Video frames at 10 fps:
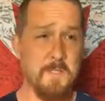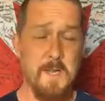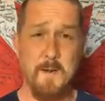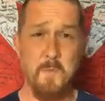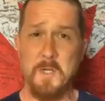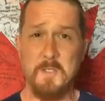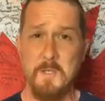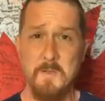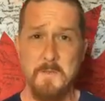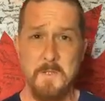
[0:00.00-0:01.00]
I brought
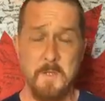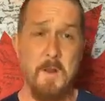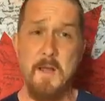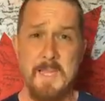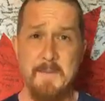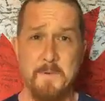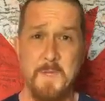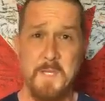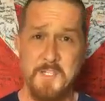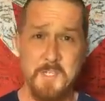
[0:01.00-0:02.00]
the clock in from
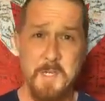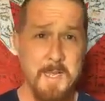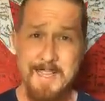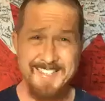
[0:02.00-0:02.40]
the kitchen.